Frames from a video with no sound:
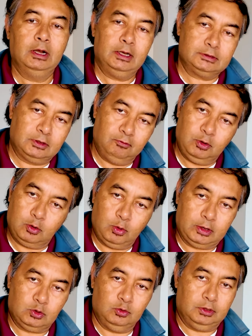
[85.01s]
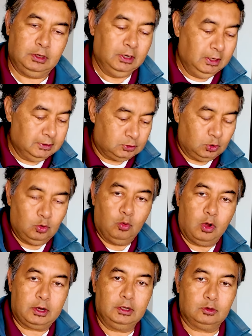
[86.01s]
Let's give you a quick tour. So you
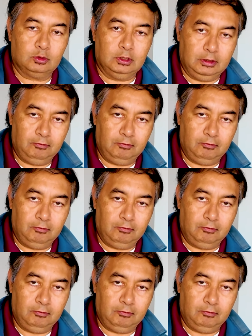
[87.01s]
walk into the